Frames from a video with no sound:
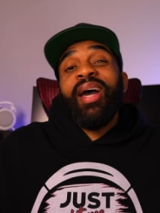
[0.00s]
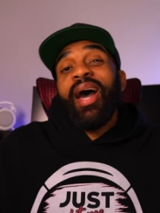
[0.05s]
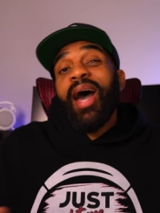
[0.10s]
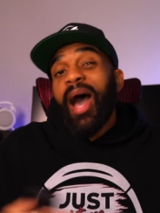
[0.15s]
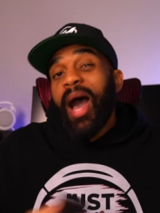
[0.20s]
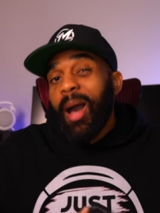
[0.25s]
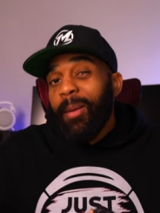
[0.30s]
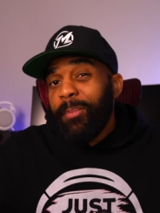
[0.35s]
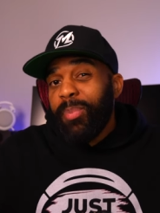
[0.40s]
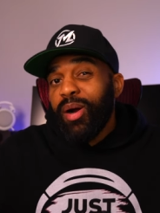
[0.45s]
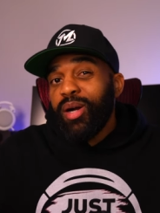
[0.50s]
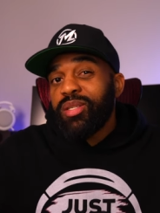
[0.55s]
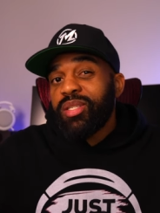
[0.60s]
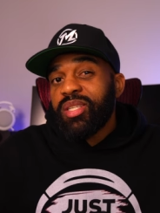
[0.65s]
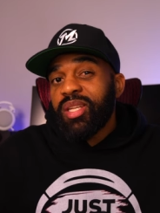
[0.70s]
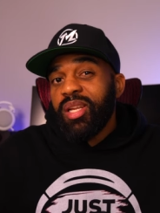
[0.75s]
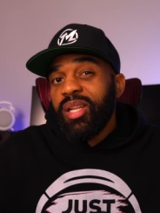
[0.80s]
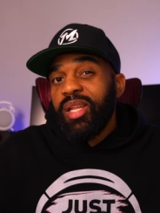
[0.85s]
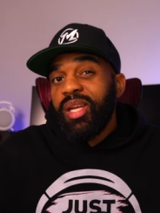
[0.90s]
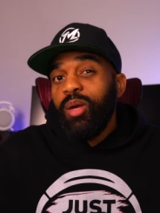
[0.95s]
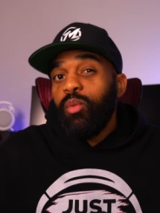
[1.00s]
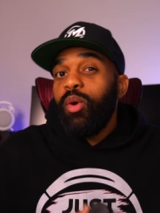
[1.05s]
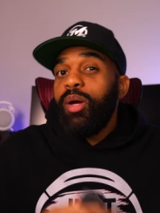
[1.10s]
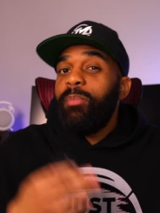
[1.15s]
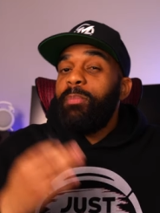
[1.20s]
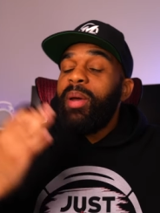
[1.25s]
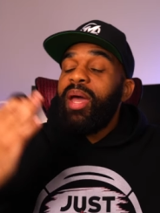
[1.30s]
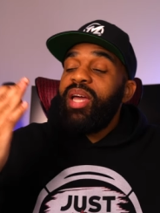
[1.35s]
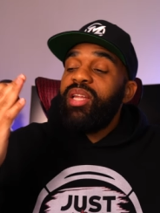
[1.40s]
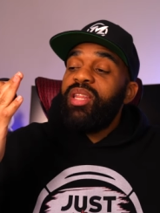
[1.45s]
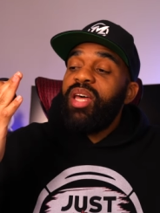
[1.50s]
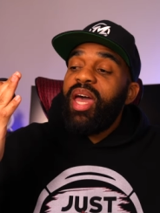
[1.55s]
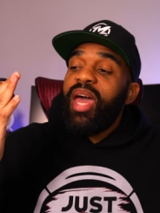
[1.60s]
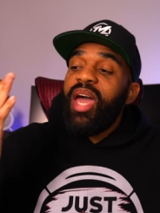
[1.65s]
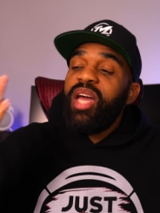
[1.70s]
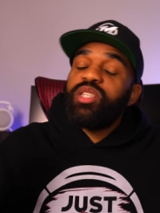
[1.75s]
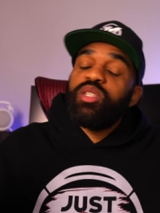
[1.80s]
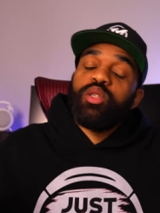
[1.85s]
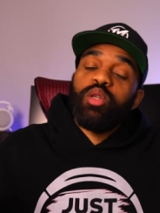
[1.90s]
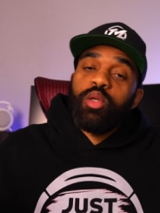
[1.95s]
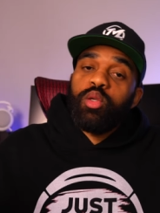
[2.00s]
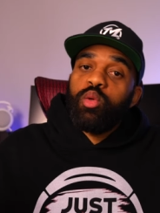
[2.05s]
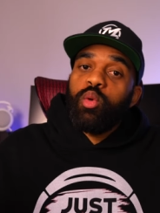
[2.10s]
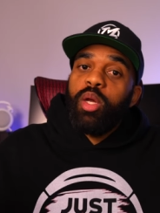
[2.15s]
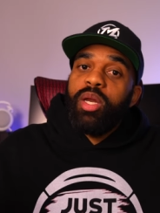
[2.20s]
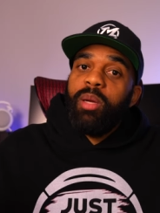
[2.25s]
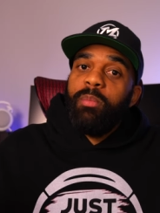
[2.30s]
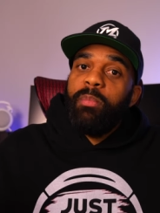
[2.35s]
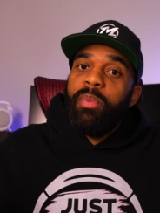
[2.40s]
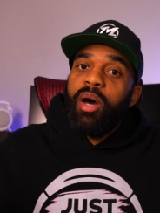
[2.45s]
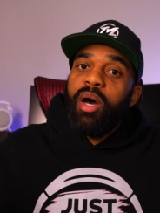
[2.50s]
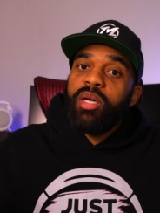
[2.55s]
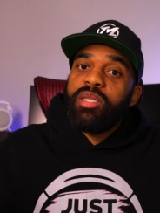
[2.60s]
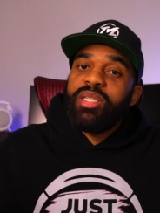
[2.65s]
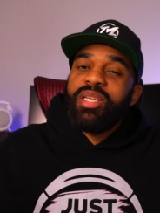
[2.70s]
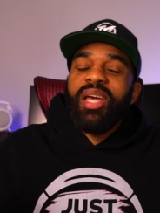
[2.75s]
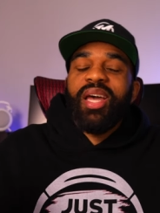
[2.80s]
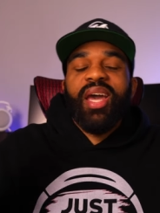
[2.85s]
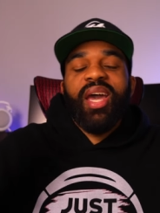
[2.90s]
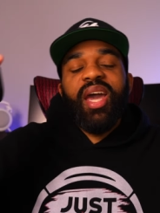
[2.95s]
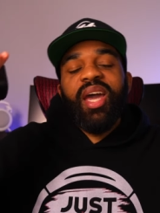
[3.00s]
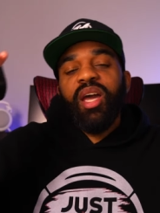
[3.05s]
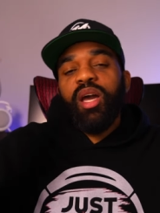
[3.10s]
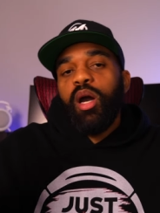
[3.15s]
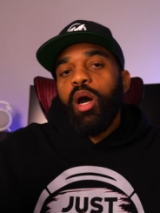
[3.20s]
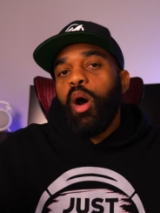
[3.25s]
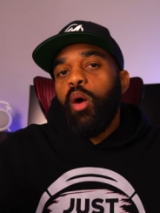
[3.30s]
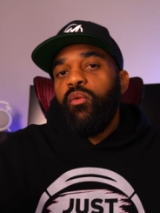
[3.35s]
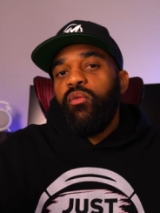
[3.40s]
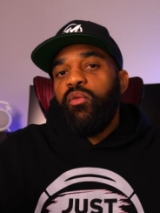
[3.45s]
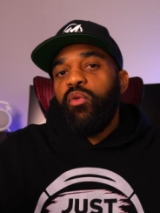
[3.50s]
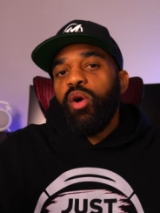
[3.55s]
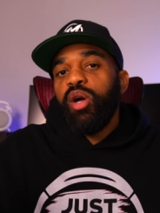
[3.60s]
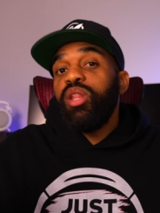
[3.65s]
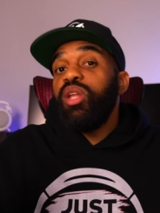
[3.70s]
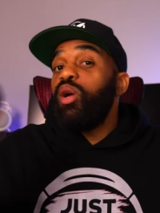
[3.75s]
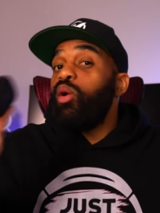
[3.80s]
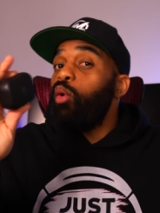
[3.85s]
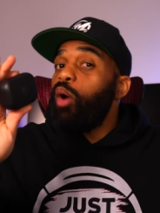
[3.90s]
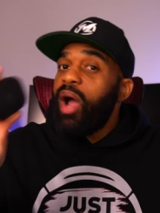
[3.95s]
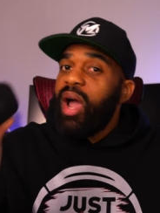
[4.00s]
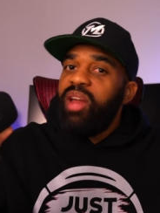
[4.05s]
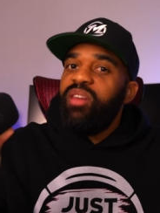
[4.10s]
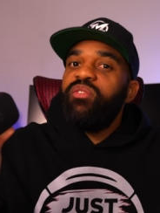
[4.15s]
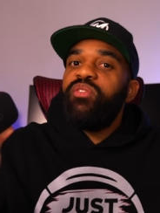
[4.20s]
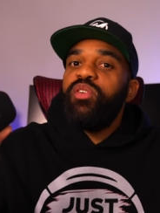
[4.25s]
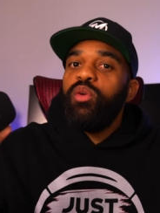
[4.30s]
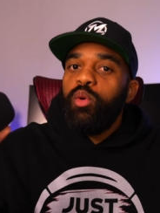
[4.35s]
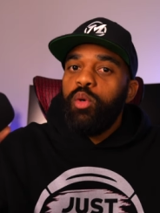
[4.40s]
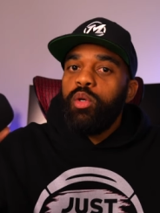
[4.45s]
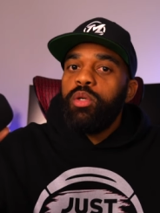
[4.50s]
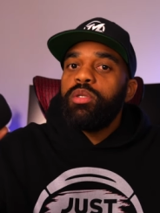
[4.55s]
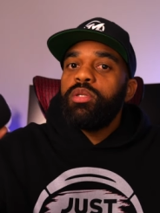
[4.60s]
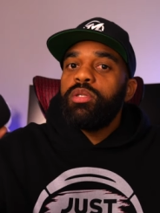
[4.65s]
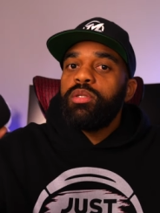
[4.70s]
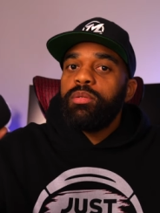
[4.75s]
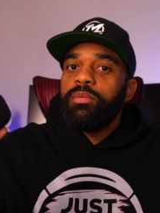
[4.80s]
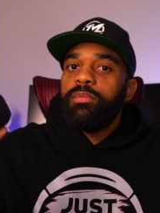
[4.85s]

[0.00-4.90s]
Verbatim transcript: I personally would pay the extra 20 bucks and go for the grind fuels.